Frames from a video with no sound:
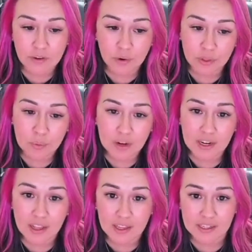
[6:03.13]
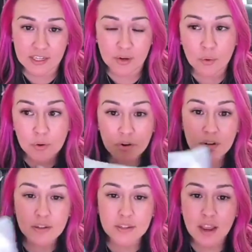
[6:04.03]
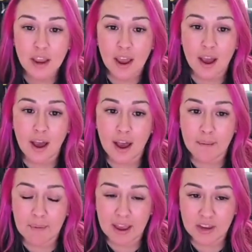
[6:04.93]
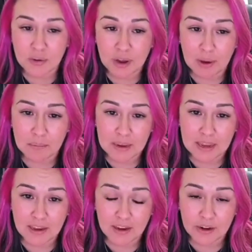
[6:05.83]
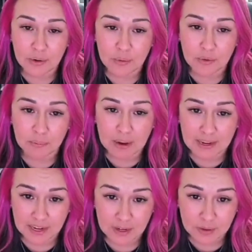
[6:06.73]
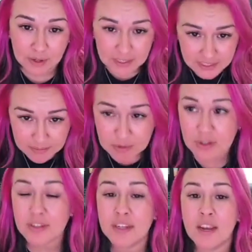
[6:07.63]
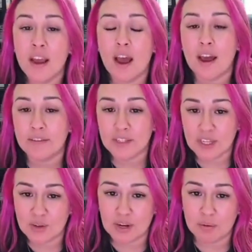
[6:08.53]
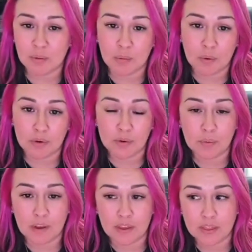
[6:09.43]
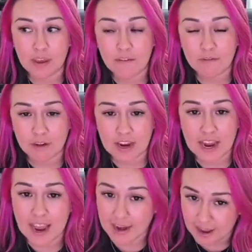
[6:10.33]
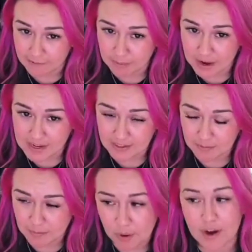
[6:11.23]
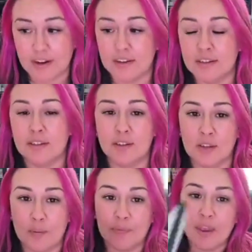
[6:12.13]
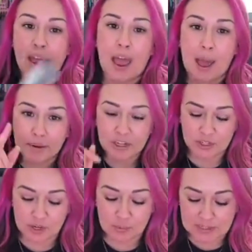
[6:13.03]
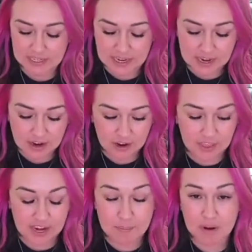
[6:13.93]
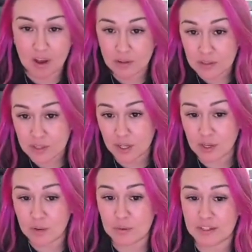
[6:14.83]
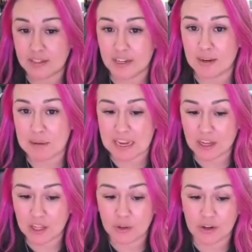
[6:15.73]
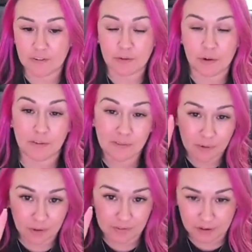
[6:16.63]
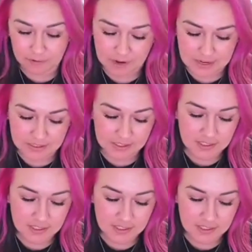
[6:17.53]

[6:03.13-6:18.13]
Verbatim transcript: the one collecting orders um, and you help me, you know, by getting new customers, obviously you get rewarded with free and half priced products. So I'm going to show you what's in here and then I'm going to also tell you what's going to be included for four of your friends.